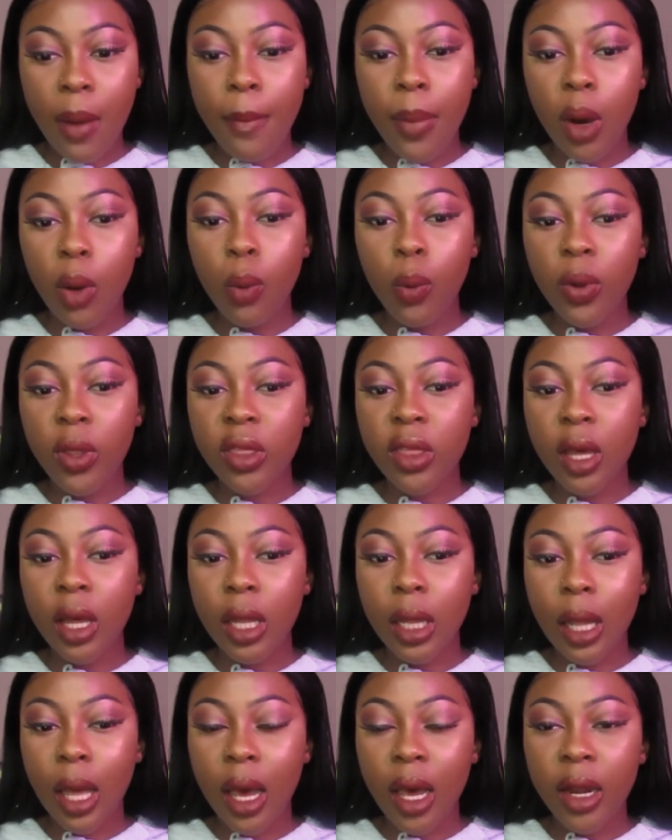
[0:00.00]
But with
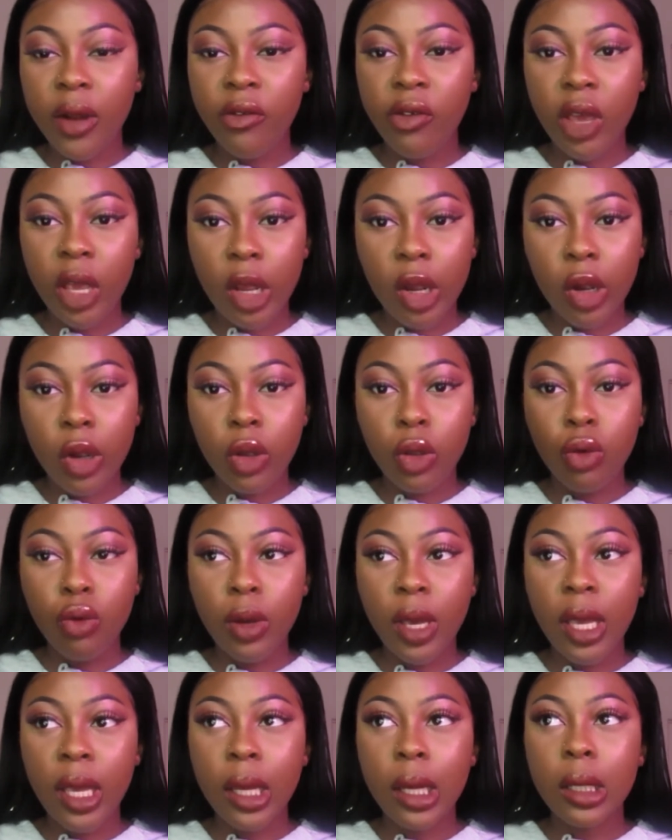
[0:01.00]
a lot of hair, you
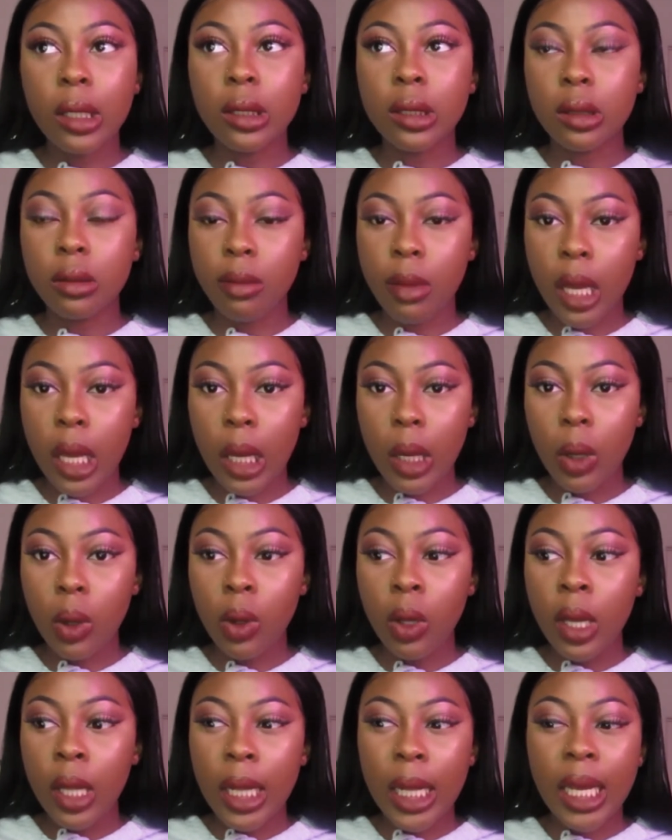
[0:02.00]
get a smell,
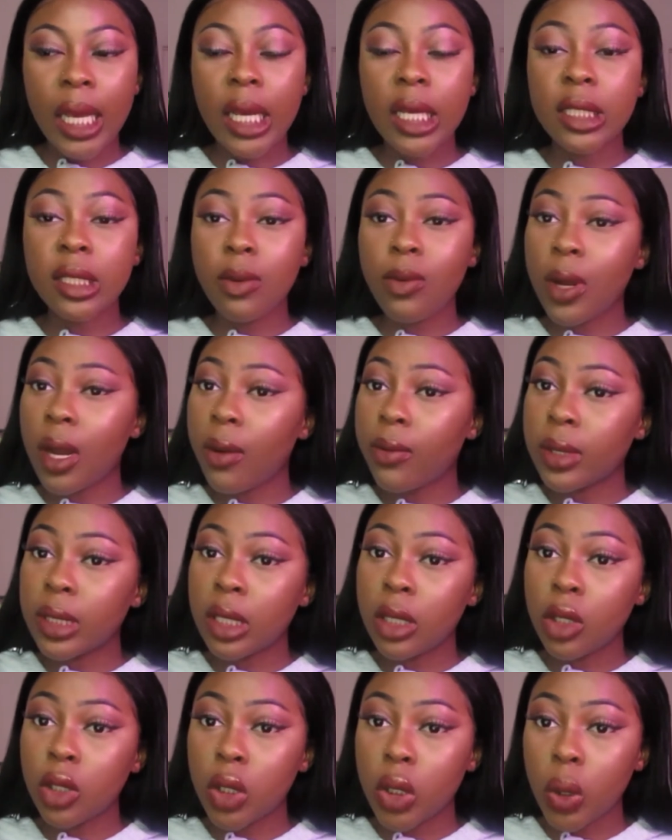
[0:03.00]
like, because when I was
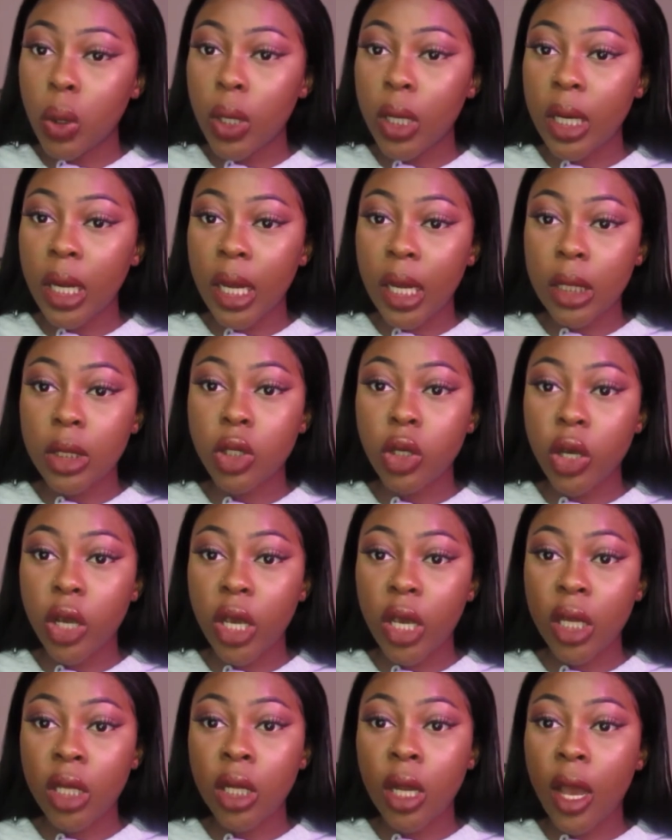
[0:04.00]
in the store and I asked her,
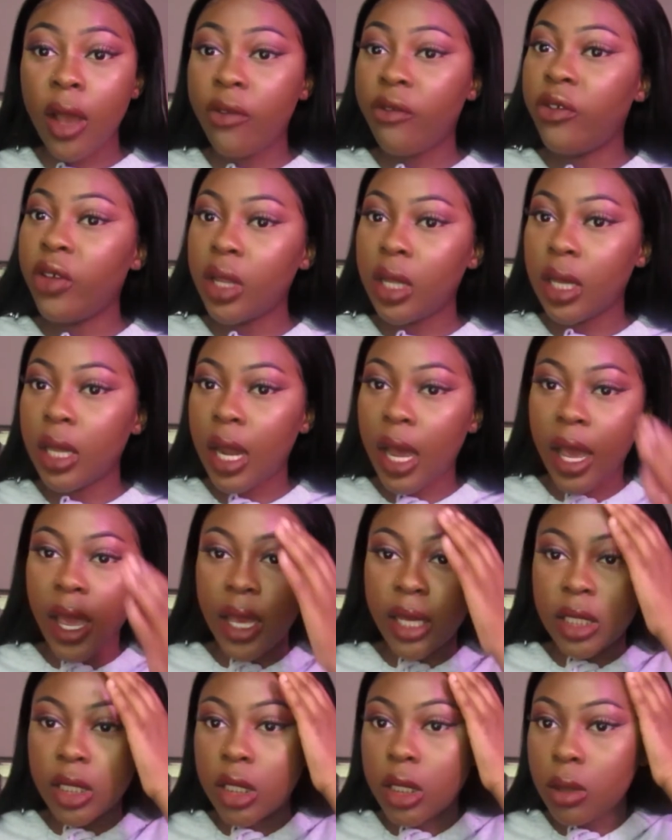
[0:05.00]
can I feel it, I
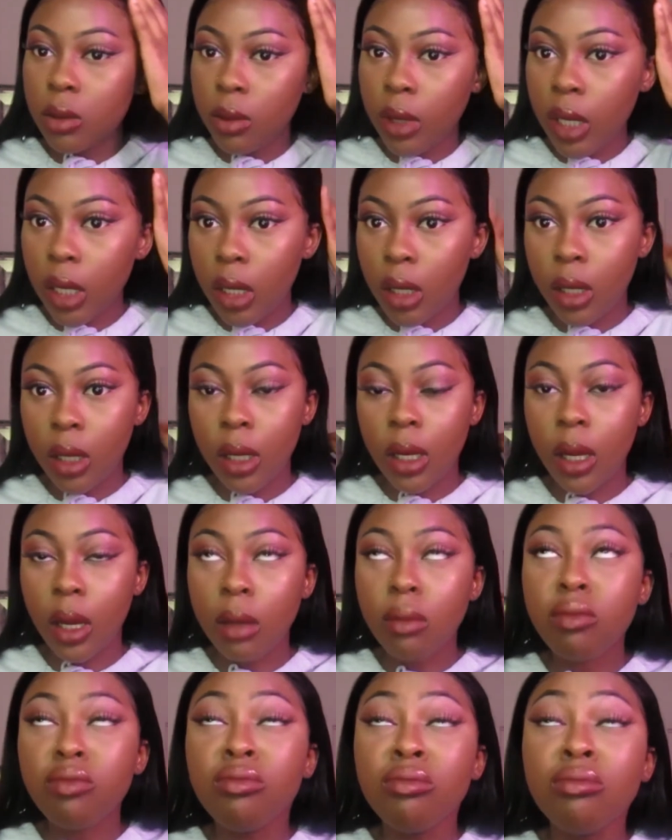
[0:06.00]
actually went in and
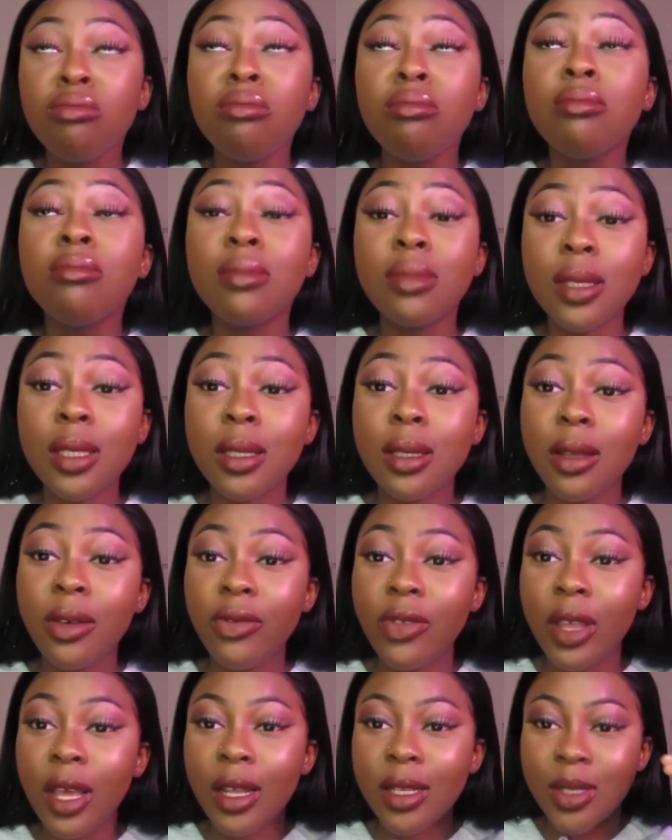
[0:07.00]
I
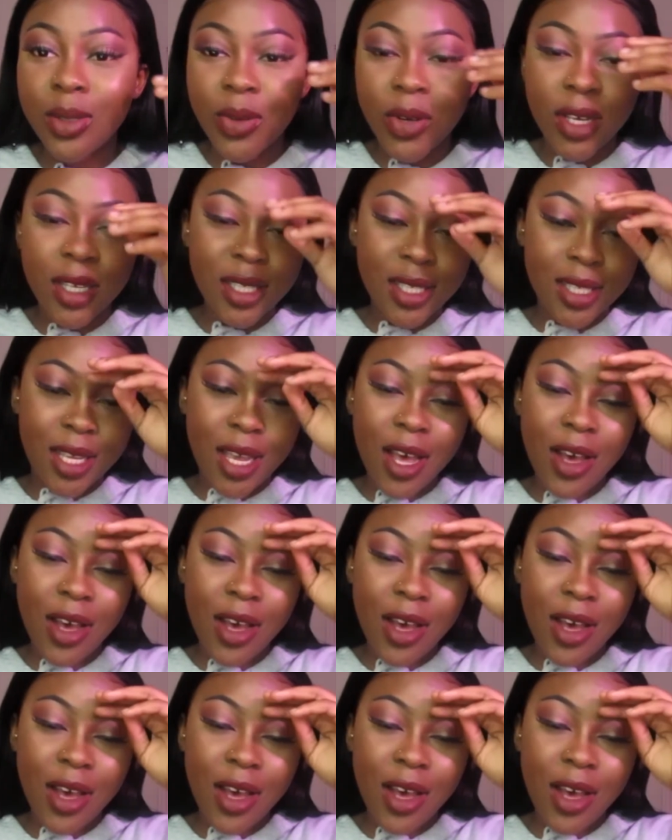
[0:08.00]
sniffed that joint.